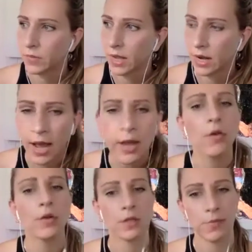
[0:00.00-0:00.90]
And I know
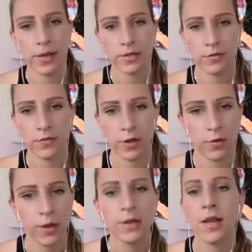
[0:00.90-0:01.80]
what's best for you.
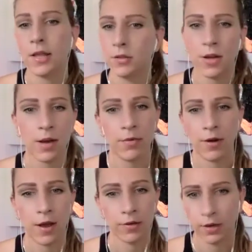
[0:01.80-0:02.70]
One day you'll come around